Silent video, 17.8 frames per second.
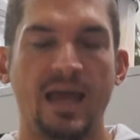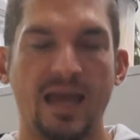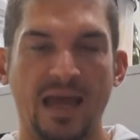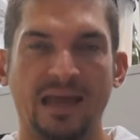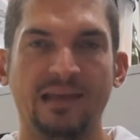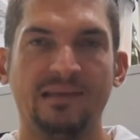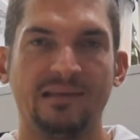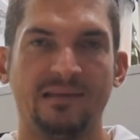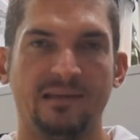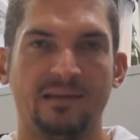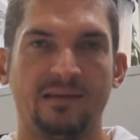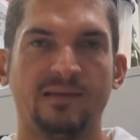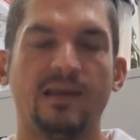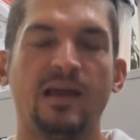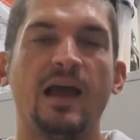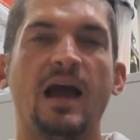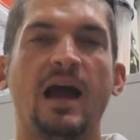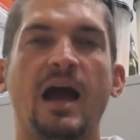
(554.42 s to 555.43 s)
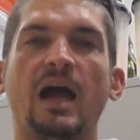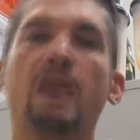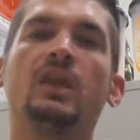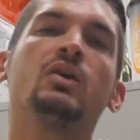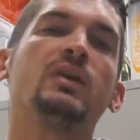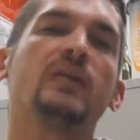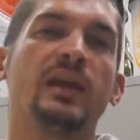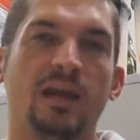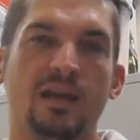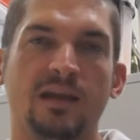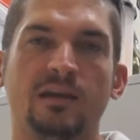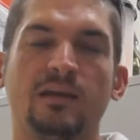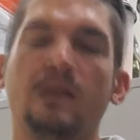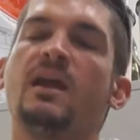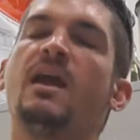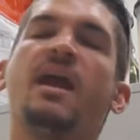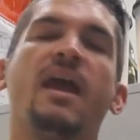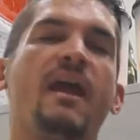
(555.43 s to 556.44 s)
acids. How you get
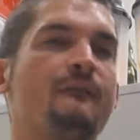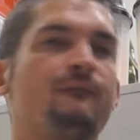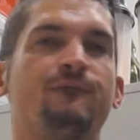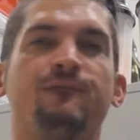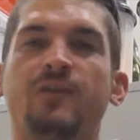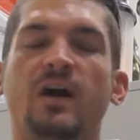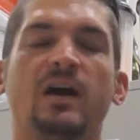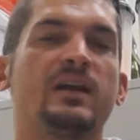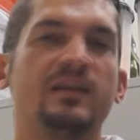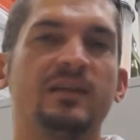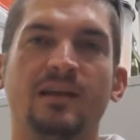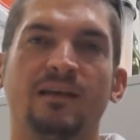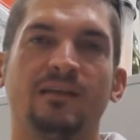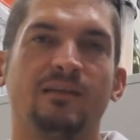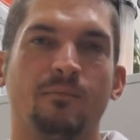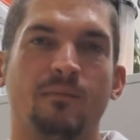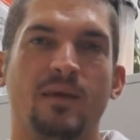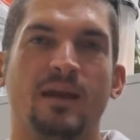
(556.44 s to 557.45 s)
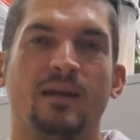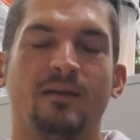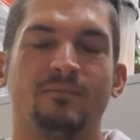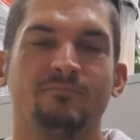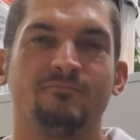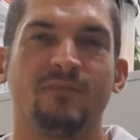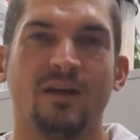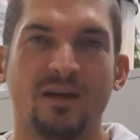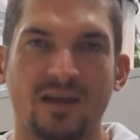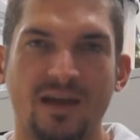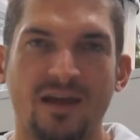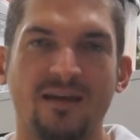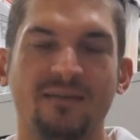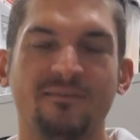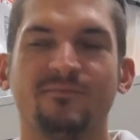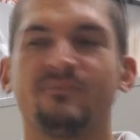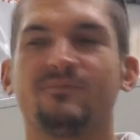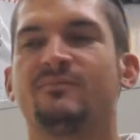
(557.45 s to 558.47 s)
it fucking doesn't matter,
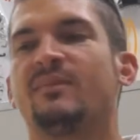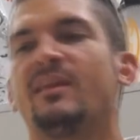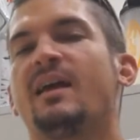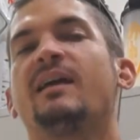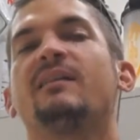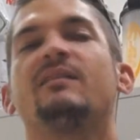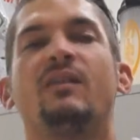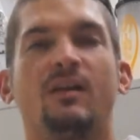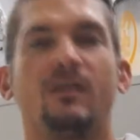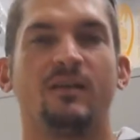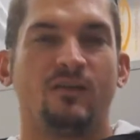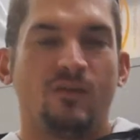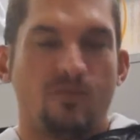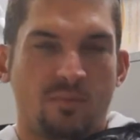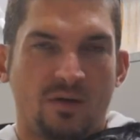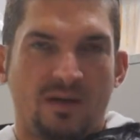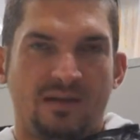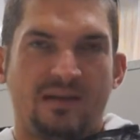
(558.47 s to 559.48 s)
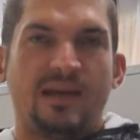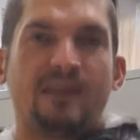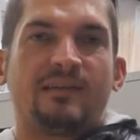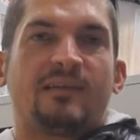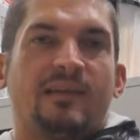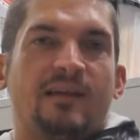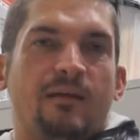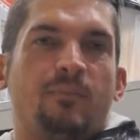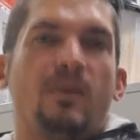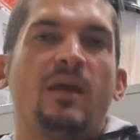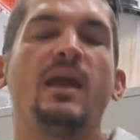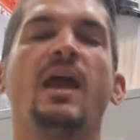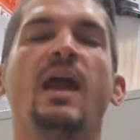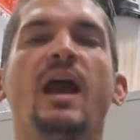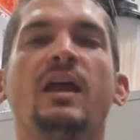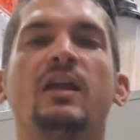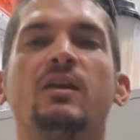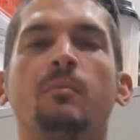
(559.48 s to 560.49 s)
okay? As long as your body takes it up
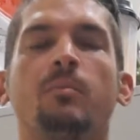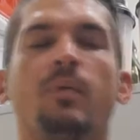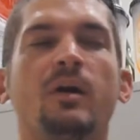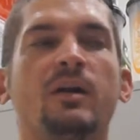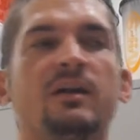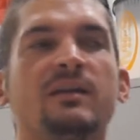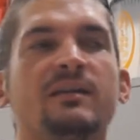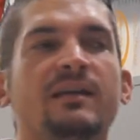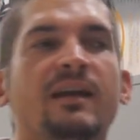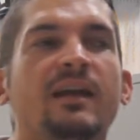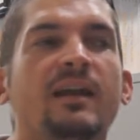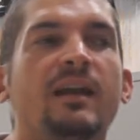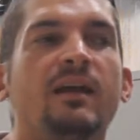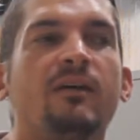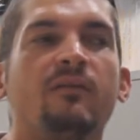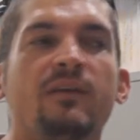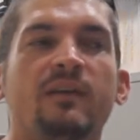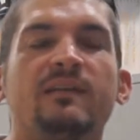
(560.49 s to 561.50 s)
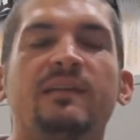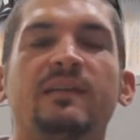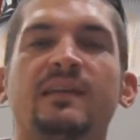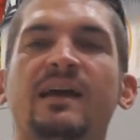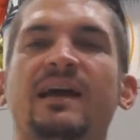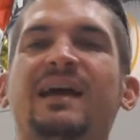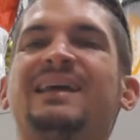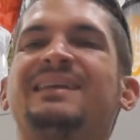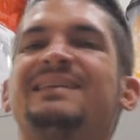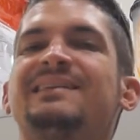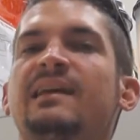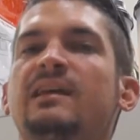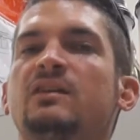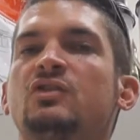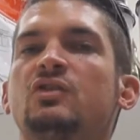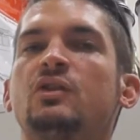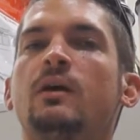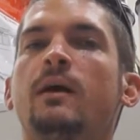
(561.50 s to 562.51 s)
and your body delivers the
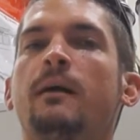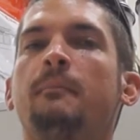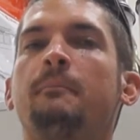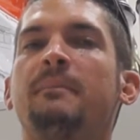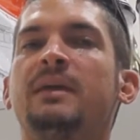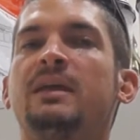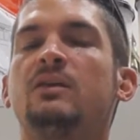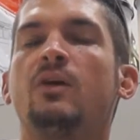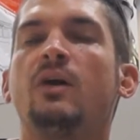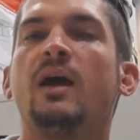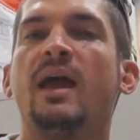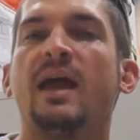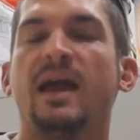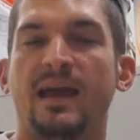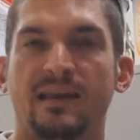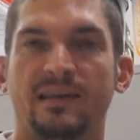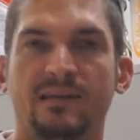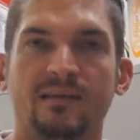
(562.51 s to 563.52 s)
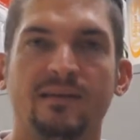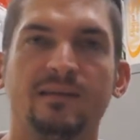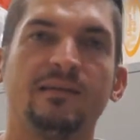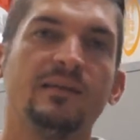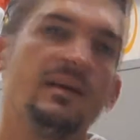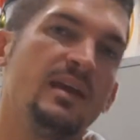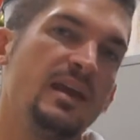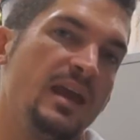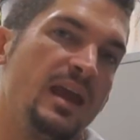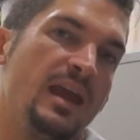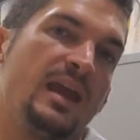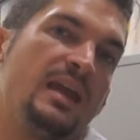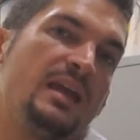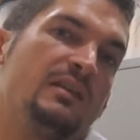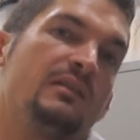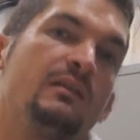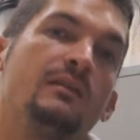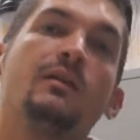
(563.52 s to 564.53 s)
essential amino acids
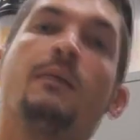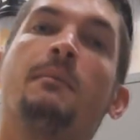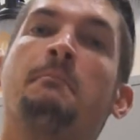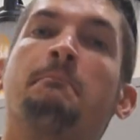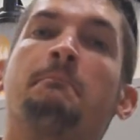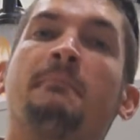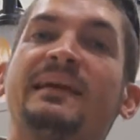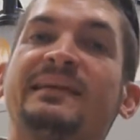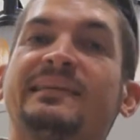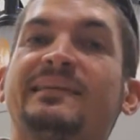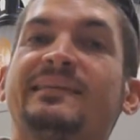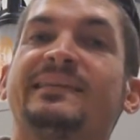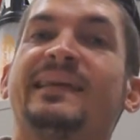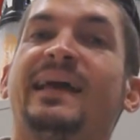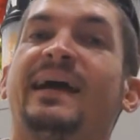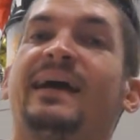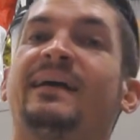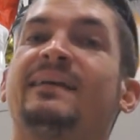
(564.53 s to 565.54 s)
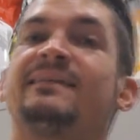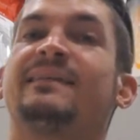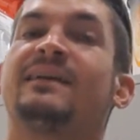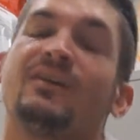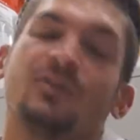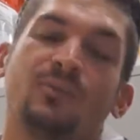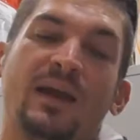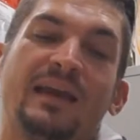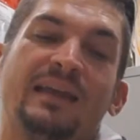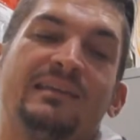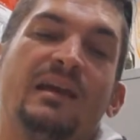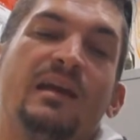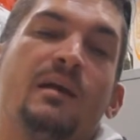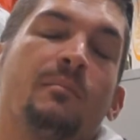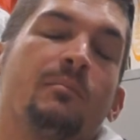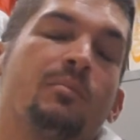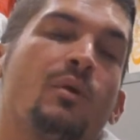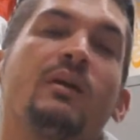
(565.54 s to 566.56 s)
into your muscle cells. It creates
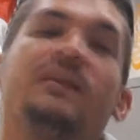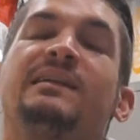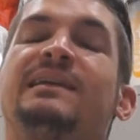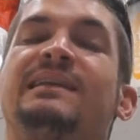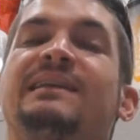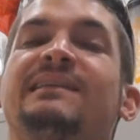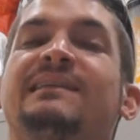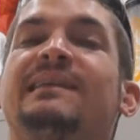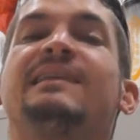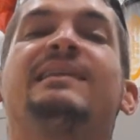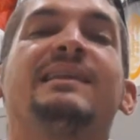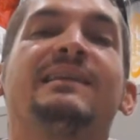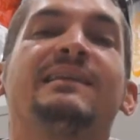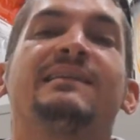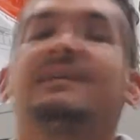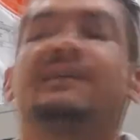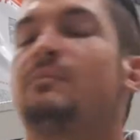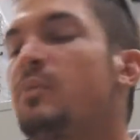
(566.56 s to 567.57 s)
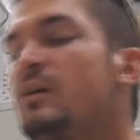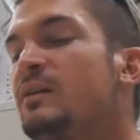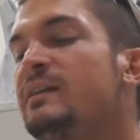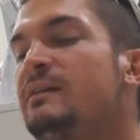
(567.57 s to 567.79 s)
protein synthesis,